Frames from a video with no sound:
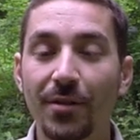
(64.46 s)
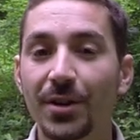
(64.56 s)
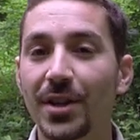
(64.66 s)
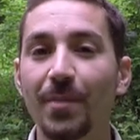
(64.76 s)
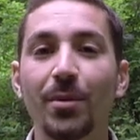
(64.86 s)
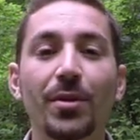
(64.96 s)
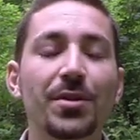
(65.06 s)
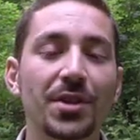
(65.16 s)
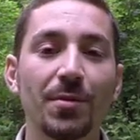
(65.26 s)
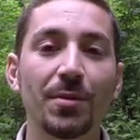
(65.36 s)
for example,
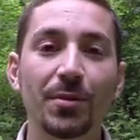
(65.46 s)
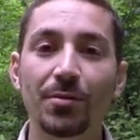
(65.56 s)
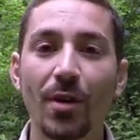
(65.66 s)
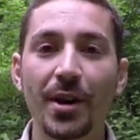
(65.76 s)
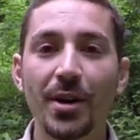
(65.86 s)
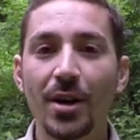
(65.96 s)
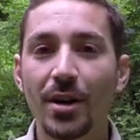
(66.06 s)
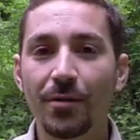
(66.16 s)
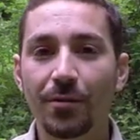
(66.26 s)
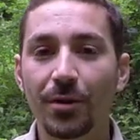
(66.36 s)
that someone would write
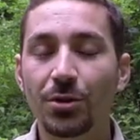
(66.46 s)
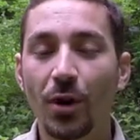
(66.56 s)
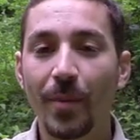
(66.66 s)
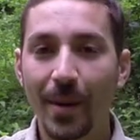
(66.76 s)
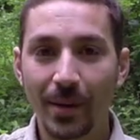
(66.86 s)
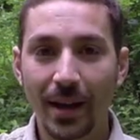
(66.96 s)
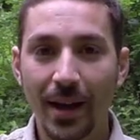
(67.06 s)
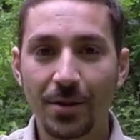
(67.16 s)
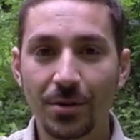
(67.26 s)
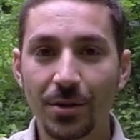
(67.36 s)
for a job
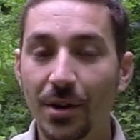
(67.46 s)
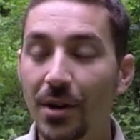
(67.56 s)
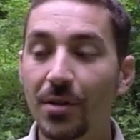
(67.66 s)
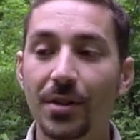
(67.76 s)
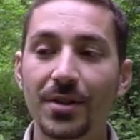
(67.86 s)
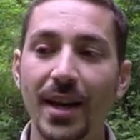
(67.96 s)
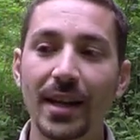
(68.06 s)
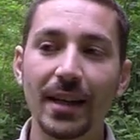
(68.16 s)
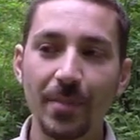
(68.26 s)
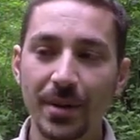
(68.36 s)
application. You know, you can
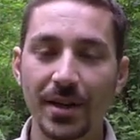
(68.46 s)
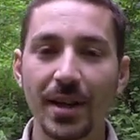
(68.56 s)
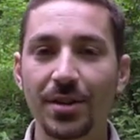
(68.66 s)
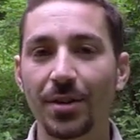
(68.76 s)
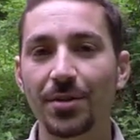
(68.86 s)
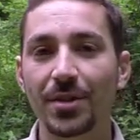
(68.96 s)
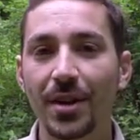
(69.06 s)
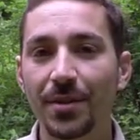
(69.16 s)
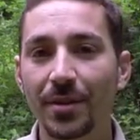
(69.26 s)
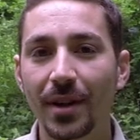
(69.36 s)
take liberties on
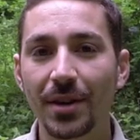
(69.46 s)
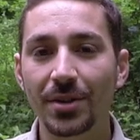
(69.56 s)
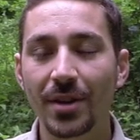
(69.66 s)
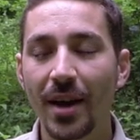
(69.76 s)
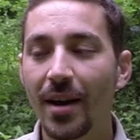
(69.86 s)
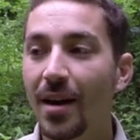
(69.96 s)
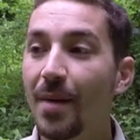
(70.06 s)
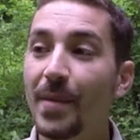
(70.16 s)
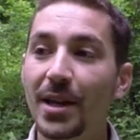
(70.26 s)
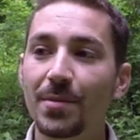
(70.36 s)
certain things
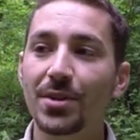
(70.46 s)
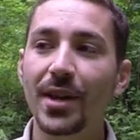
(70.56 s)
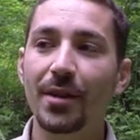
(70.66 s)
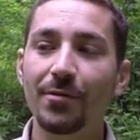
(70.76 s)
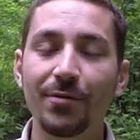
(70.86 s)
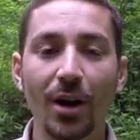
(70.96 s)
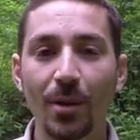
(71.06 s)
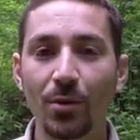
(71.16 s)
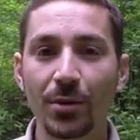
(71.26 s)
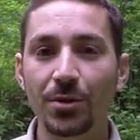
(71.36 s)
and make them sound
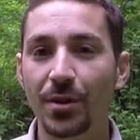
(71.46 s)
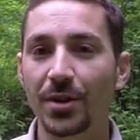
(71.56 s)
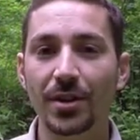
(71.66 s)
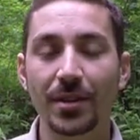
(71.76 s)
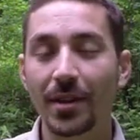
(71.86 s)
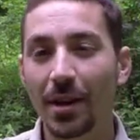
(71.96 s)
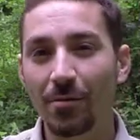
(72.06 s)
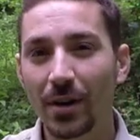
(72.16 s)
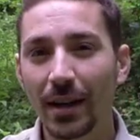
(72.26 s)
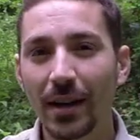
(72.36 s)
far more interesting than they
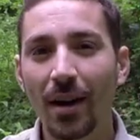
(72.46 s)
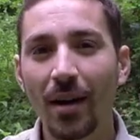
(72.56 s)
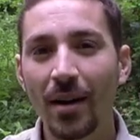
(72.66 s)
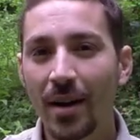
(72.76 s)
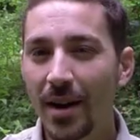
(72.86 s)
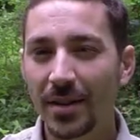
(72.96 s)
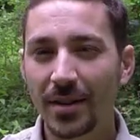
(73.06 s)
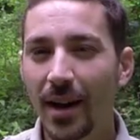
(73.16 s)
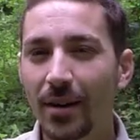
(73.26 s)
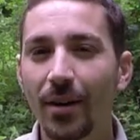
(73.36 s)
really are. It's
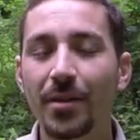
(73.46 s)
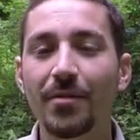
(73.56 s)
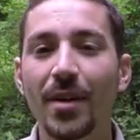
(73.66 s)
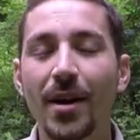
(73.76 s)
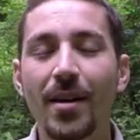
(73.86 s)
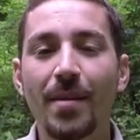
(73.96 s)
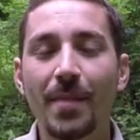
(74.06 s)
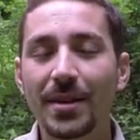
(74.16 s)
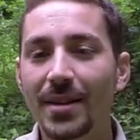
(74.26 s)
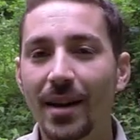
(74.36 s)
that kind of
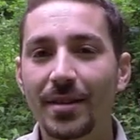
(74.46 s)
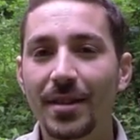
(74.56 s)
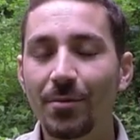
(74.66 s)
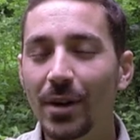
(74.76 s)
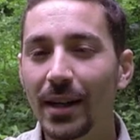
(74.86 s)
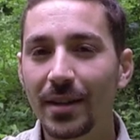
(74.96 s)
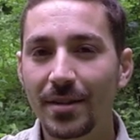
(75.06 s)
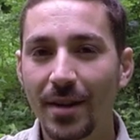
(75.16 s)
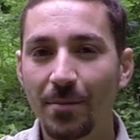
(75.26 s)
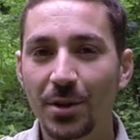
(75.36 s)
mentality, really, in
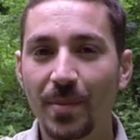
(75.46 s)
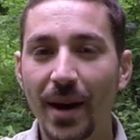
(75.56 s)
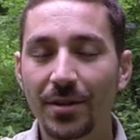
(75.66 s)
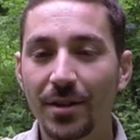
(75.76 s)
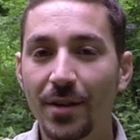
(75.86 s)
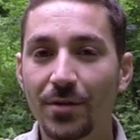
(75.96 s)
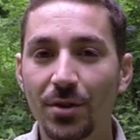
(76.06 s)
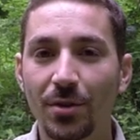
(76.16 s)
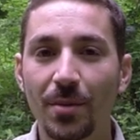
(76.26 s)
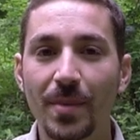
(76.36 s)
some respects, that you've
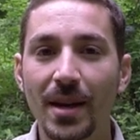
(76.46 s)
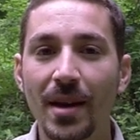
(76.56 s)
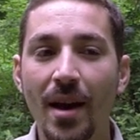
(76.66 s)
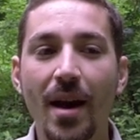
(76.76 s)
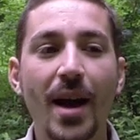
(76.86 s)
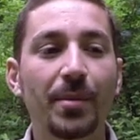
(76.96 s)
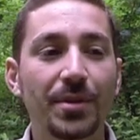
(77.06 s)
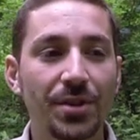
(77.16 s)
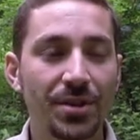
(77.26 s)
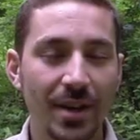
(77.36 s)
just got to be
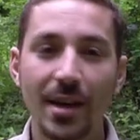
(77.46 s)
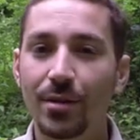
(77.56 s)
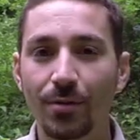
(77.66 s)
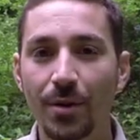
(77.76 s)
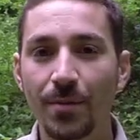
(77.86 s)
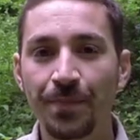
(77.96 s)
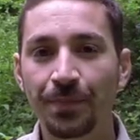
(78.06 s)
able to see through